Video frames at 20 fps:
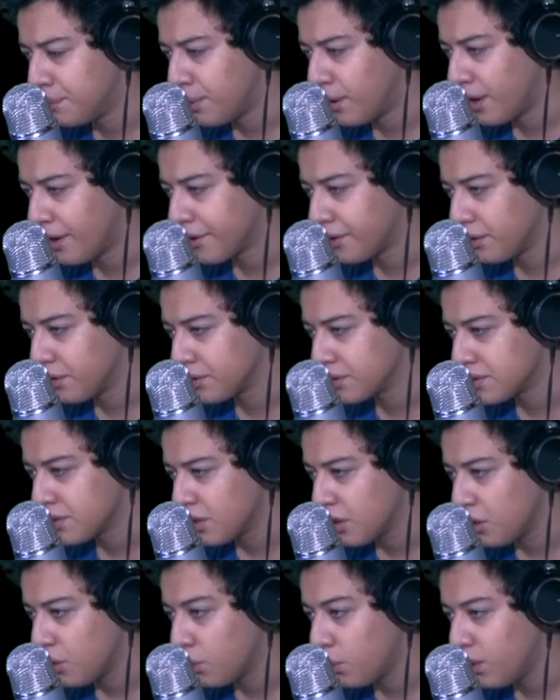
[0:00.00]
bottles.
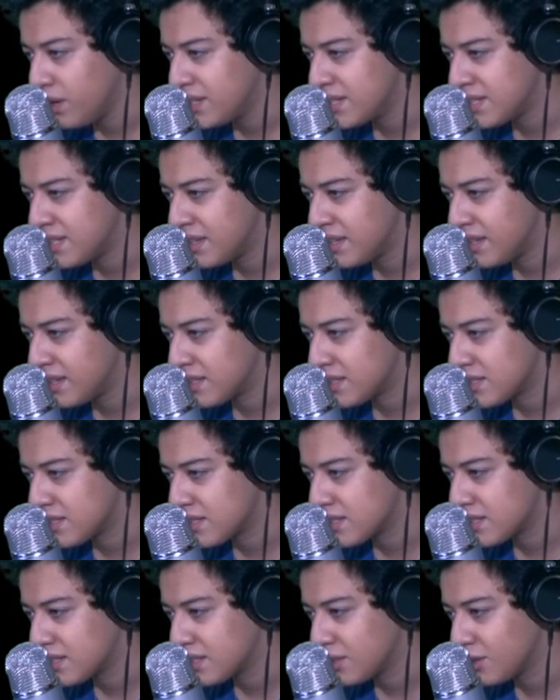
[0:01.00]
What is
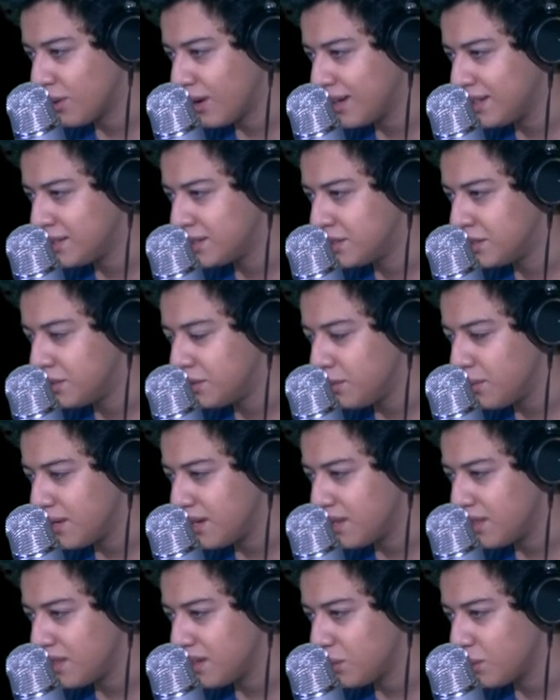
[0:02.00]
this? Do I need to do
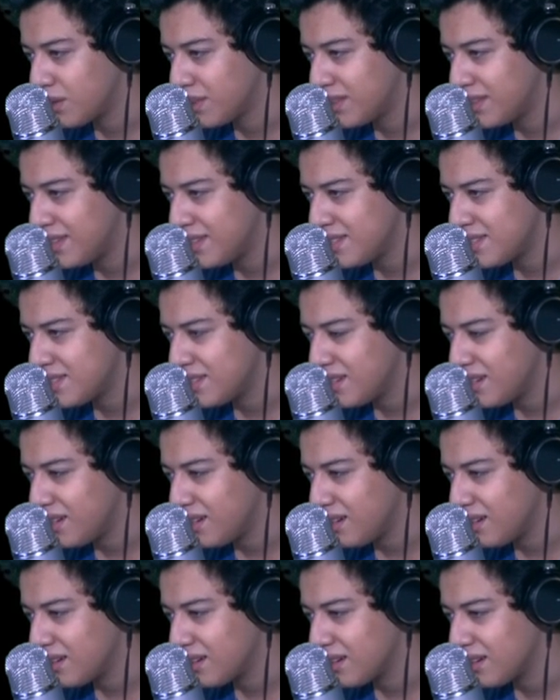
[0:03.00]
anything with this
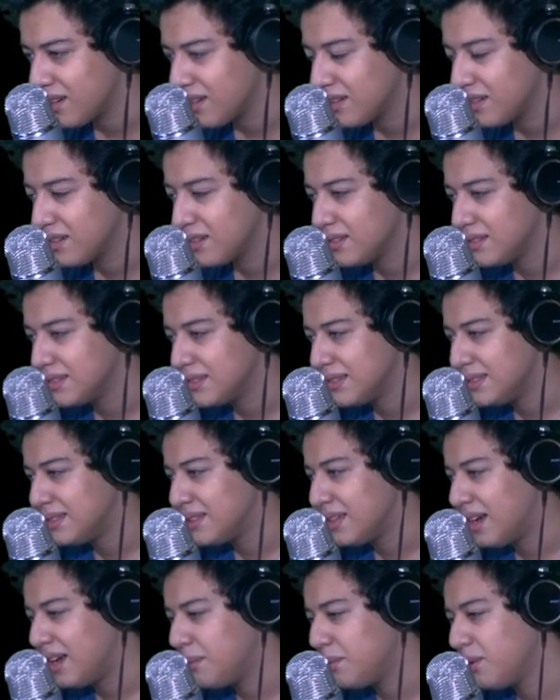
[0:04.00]
thing?
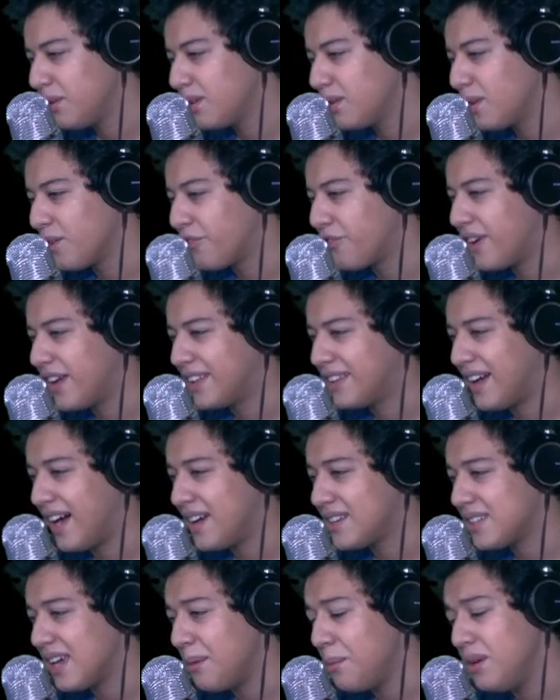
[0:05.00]
I'm really afraid,
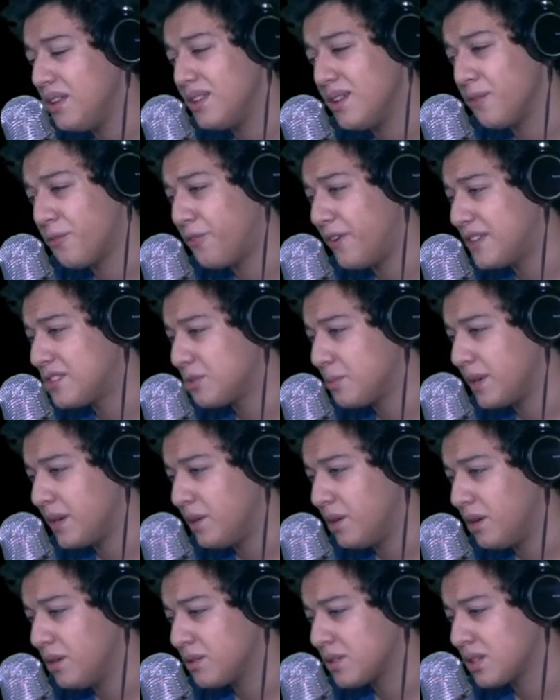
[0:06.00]
guys. I'm really afraid,
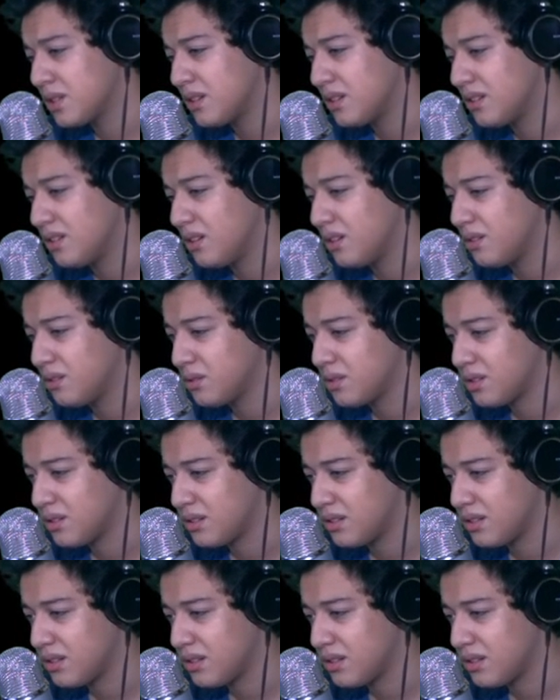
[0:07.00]
superheroes. I know.